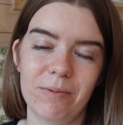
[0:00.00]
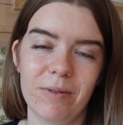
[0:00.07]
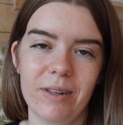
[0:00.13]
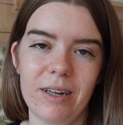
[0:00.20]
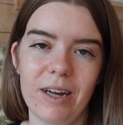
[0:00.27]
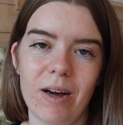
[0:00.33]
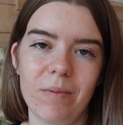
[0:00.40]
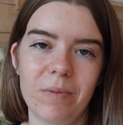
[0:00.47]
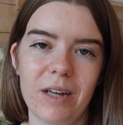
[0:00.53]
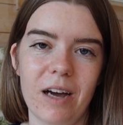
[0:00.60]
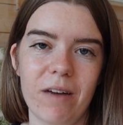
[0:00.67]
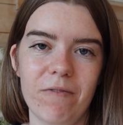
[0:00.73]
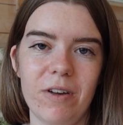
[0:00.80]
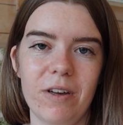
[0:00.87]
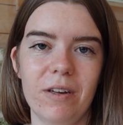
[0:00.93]
really helped
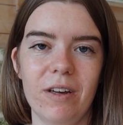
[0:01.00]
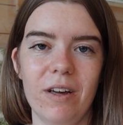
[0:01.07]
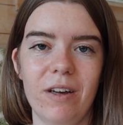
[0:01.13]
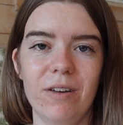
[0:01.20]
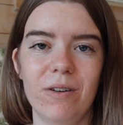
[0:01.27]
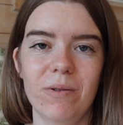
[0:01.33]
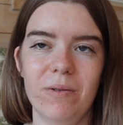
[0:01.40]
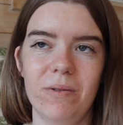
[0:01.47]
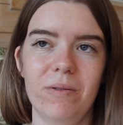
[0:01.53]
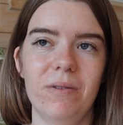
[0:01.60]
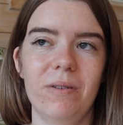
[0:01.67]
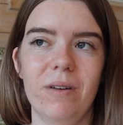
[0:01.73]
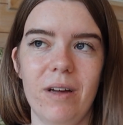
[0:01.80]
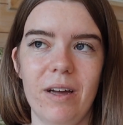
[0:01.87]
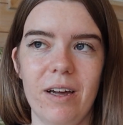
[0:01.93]
having a
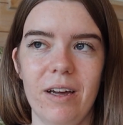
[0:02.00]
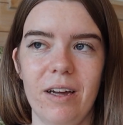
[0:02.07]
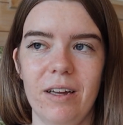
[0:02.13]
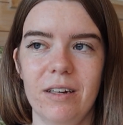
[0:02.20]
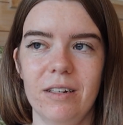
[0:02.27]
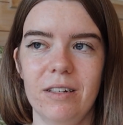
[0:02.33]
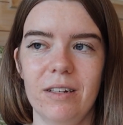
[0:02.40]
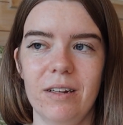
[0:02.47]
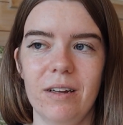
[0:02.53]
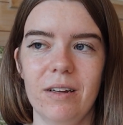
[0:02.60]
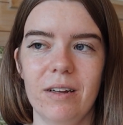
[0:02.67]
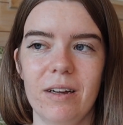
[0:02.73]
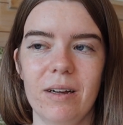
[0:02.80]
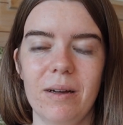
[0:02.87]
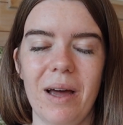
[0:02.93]
goal and
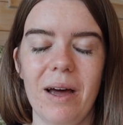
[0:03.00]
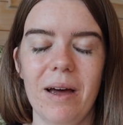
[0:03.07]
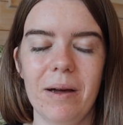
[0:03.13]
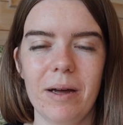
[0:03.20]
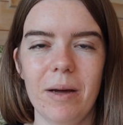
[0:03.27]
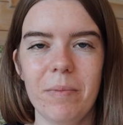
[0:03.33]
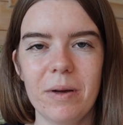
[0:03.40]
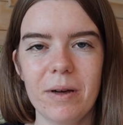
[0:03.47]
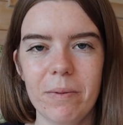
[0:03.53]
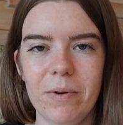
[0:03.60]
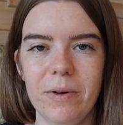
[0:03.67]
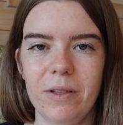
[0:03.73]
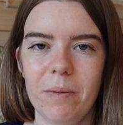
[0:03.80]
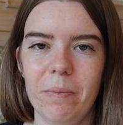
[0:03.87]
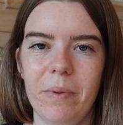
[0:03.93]
coming up
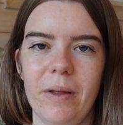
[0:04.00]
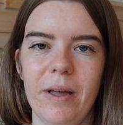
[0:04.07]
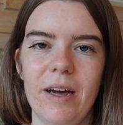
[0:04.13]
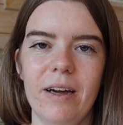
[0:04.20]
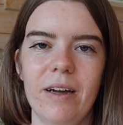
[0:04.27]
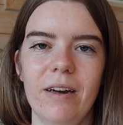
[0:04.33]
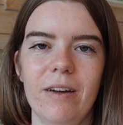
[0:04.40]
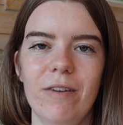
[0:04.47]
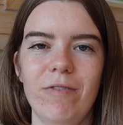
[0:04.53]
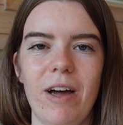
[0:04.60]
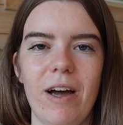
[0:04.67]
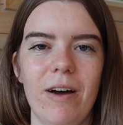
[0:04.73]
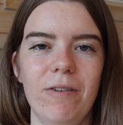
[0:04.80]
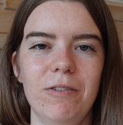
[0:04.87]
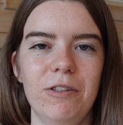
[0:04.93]
with a plan of
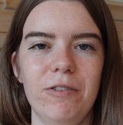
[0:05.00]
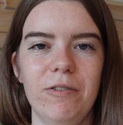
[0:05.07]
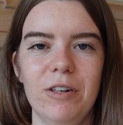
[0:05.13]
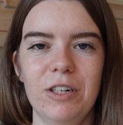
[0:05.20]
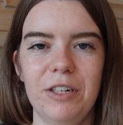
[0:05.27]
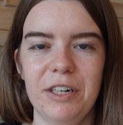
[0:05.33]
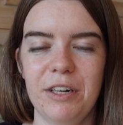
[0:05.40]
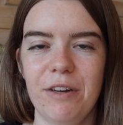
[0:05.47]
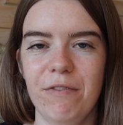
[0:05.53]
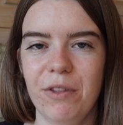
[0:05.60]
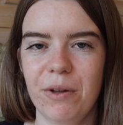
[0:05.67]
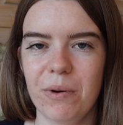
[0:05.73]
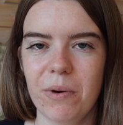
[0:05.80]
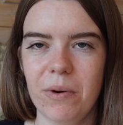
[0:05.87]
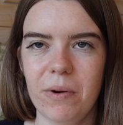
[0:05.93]
how to achieve
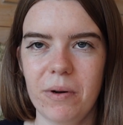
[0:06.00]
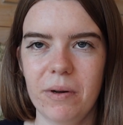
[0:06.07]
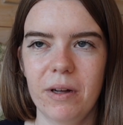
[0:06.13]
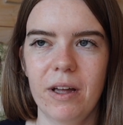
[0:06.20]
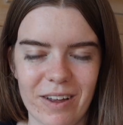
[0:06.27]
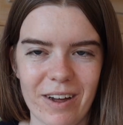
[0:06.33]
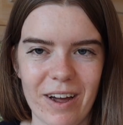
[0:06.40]
the goal.